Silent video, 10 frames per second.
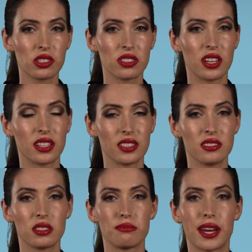size
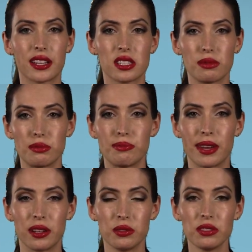to the maximum
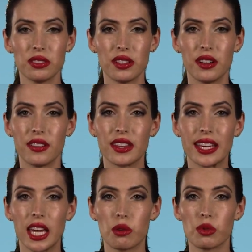amount, the
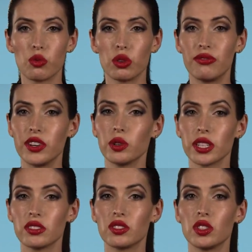camera will
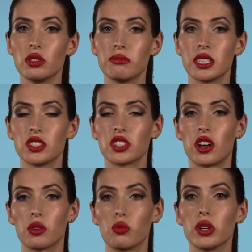focus too much
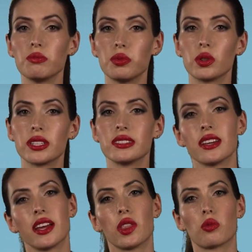on one point
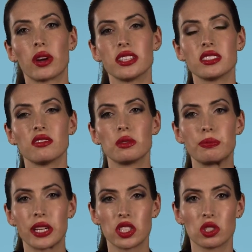and the rest of the
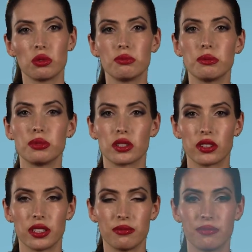picture will be
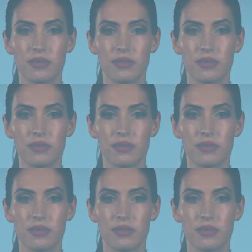blurry.